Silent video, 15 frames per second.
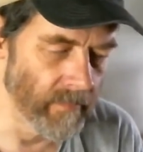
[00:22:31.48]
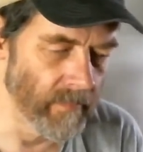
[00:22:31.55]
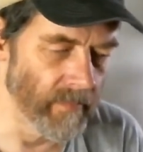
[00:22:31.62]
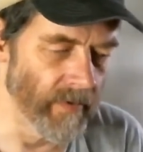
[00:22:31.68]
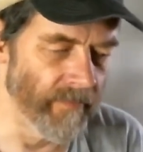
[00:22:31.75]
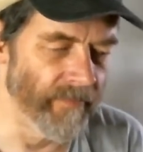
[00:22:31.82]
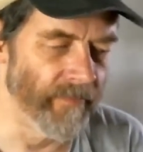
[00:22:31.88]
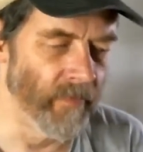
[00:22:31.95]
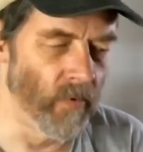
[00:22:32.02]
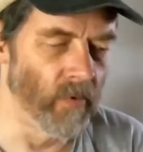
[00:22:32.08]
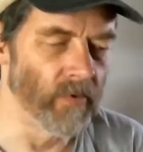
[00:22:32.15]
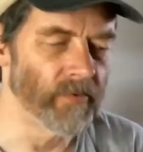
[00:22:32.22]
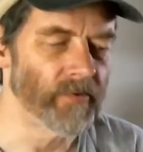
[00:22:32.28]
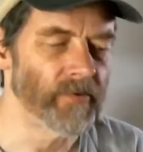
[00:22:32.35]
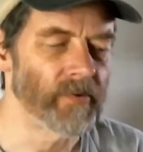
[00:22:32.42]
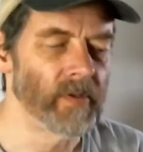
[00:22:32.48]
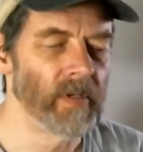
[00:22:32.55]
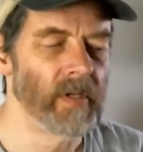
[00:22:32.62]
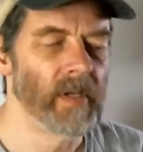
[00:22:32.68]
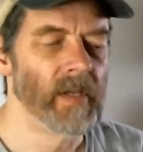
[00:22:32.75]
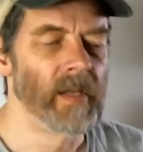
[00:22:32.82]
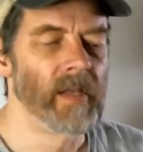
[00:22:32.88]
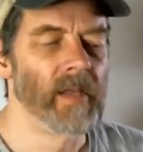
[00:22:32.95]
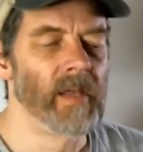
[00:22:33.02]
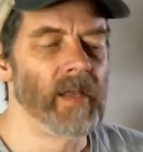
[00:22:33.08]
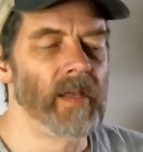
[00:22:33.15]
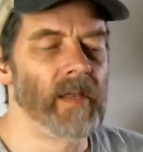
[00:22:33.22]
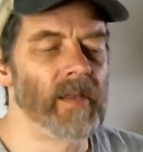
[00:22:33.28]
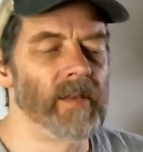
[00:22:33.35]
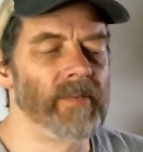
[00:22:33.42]
a force
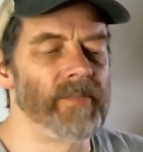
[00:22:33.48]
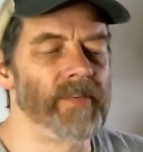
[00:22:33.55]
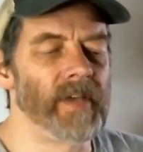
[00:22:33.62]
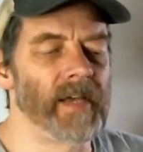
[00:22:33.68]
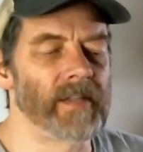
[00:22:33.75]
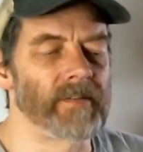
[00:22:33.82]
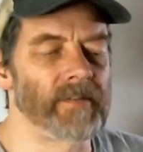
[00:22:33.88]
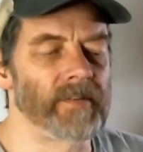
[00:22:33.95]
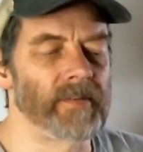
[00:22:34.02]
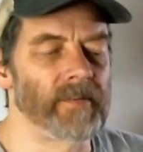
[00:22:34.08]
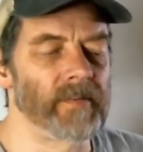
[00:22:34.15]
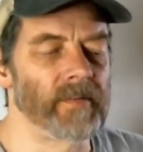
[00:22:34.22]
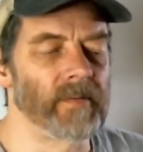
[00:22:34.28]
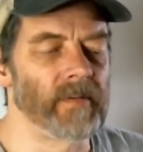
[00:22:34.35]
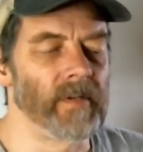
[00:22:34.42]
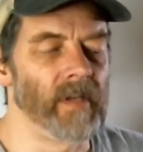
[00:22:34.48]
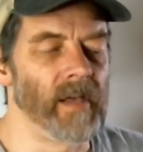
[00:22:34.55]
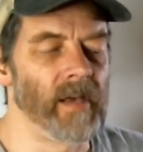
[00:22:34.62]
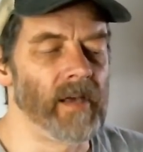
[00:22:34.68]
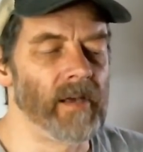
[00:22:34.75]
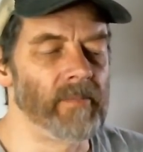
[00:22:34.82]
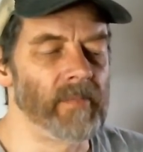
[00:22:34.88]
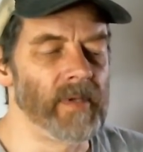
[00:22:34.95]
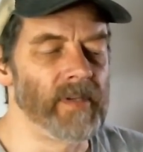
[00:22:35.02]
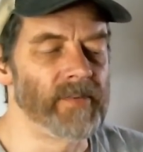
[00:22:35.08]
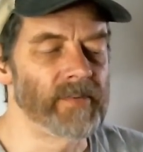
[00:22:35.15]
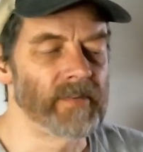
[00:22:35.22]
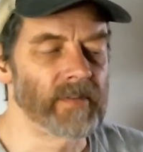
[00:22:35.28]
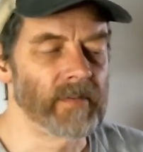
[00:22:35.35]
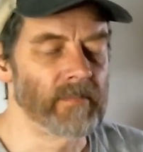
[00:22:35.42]
that is
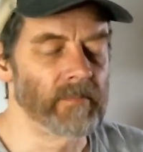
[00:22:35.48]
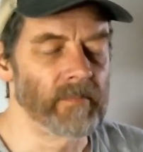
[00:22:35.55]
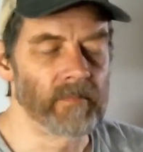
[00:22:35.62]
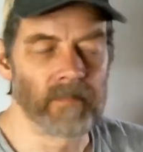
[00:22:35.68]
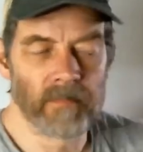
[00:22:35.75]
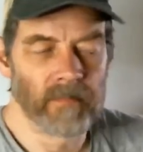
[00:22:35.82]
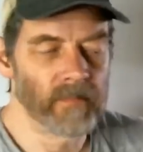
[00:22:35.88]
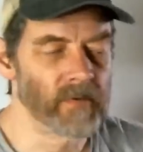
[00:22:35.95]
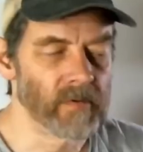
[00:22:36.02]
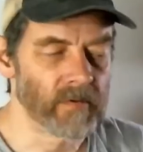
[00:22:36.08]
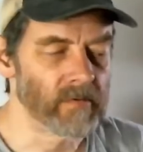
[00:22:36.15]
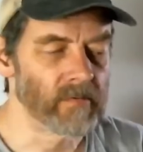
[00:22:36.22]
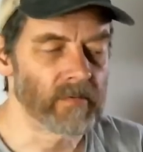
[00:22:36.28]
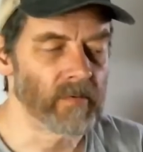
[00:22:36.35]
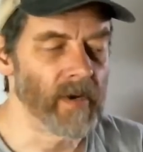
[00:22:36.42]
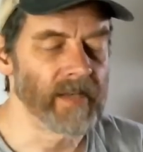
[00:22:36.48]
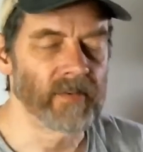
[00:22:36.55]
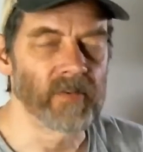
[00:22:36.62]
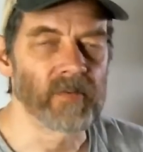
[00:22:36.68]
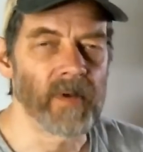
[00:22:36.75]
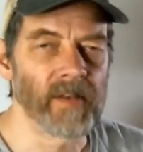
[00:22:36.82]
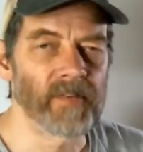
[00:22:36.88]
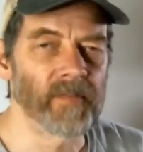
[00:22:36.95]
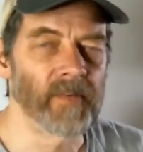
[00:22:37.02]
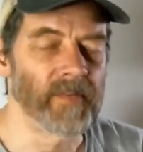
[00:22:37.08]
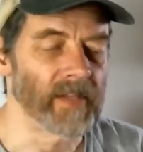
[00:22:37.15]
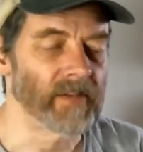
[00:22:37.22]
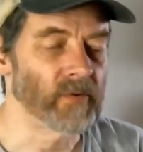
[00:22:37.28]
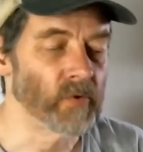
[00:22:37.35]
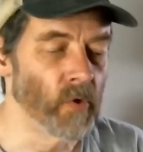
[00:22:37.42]
trying to transfer
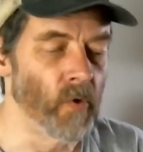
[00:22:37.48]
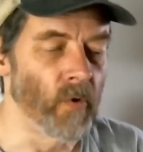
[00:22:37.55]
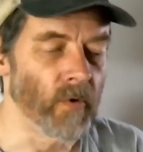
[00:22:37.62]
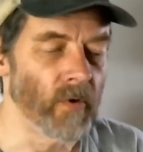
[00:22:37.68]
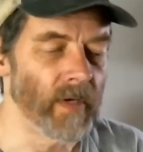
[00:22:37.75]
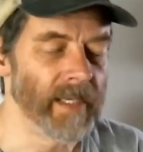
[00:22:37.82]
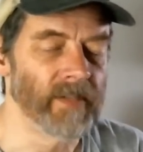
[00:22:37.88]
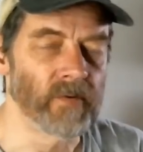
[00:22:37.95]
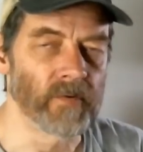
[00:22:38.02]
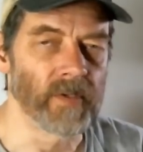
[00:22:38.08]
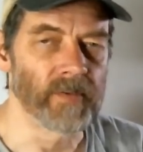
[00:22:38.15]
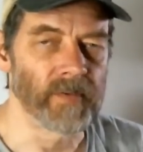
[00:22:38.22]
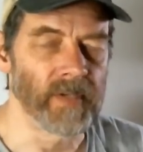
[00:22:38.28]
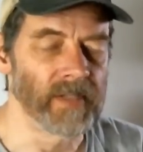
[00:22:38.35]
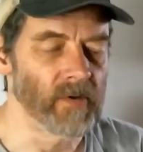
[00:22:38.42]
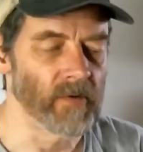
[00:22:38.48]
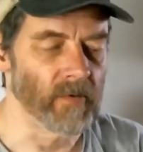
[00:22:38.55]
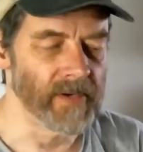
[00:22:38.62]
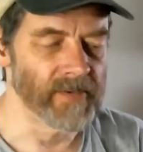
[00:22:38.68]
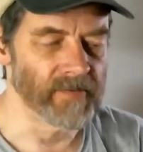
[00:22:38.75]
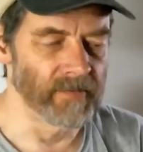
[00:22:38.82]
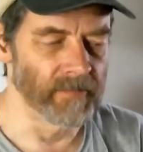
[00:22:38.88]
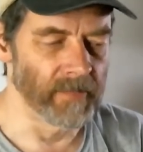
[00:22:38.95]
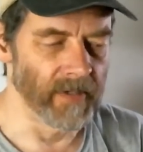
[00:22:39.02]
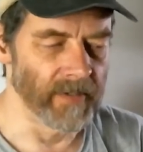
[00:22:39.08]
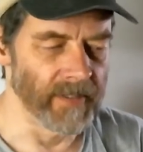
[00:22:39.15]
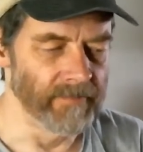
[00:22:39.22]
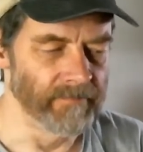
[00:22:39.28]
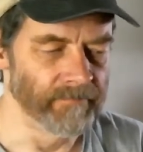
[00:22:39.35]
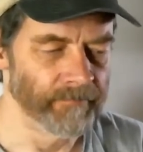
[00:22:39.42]
that torque into the rest of the
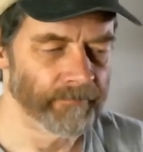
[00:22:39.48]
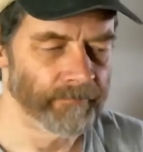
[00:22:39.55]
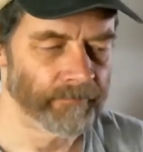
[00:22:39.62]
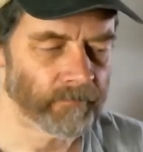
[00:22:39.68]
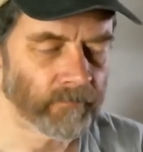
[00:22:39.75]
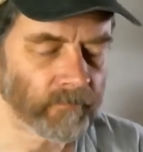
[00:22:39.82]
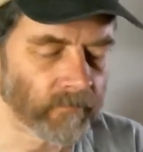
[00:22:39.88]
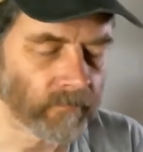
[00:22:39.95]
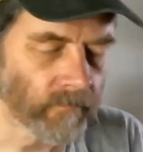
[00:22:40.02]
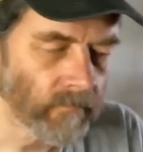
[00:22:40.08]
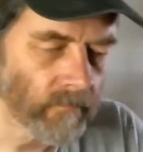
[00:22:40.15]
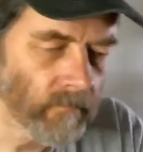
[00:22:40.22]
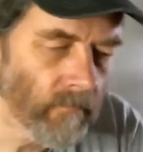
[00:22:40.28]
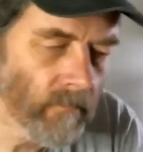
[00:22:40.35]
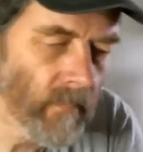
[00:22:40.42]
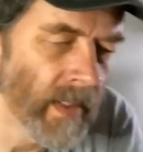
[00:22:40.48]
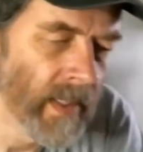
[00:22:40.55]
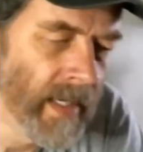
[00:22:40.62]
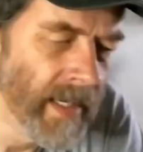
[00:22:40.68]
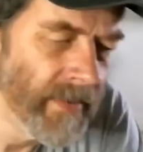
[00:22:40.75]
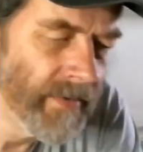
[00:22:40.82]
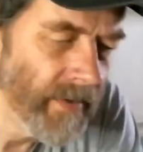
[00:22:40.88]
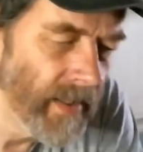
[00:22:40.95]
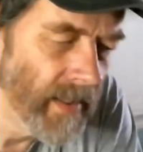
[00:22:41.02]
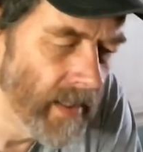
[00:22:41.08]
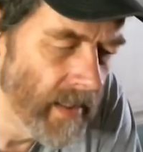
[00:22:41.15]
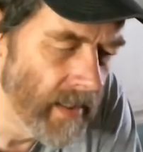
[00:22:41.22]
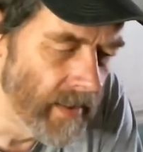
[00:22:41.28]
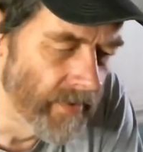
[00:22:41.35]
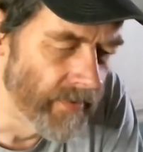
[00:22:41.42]
body. And
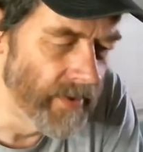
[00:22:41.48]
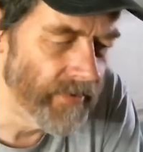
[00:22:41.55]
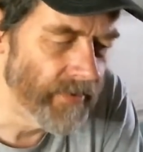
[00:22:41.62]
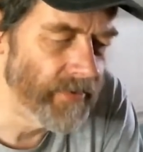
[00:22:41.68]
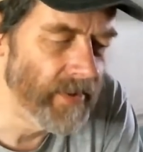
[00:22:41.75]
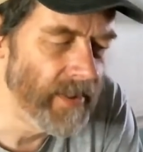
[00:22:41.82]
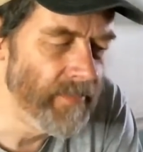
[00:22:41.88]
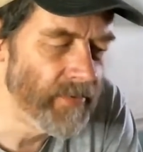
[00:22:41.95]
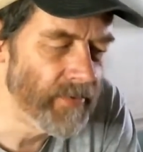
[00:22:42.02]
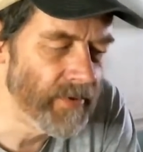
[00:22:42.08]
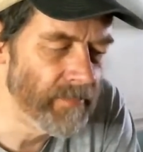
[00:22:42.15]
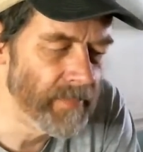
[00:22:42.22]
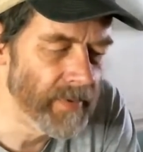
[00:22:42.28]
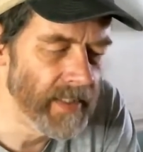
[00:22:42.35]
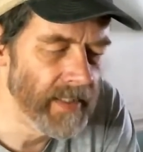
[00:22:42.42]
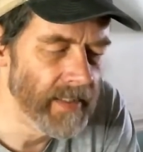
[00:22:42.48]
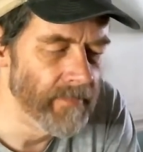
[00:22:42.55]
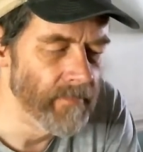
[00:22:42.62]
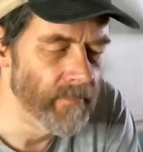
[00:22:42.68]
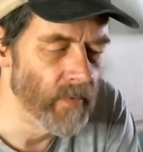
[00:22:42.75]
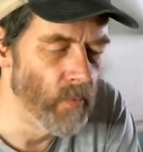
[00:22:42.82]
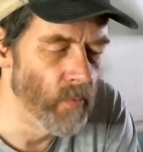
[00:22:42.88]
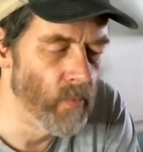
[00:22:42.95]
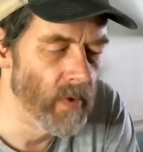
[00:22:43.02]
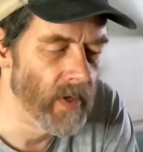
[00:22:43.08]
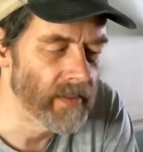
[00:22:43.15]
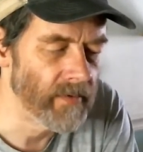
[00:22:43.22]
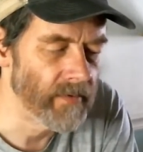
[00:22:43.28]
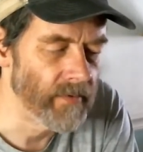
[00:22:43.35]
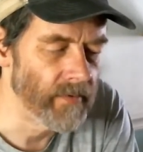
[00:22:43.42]
this seems to be
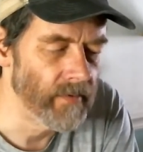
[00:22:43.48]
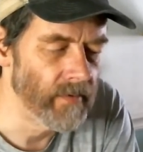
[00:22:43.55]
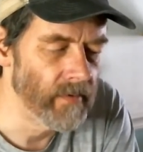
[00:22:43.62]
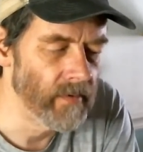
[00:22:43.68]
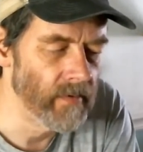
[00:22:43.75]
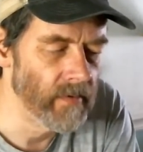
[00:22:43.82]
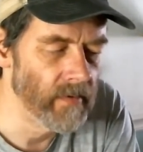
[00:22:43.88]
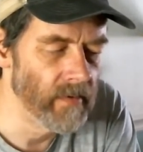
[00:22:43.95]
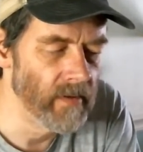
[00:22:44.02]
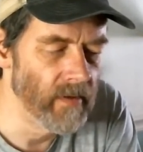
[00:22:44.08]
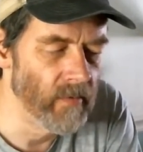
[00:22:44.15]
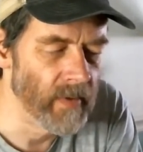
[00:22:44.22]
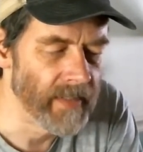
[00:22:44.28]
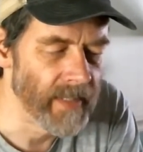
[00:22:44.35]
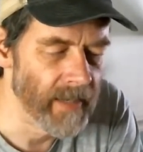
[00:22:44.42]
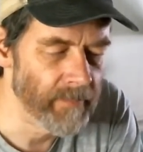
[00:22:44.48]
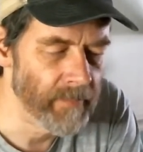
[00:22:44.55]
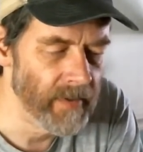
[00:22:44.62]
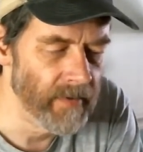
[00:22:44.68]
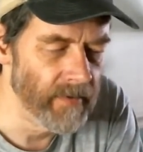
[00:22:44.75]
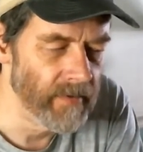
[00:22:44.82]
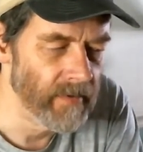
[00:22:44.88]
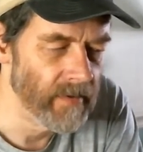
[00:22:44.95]
what happened.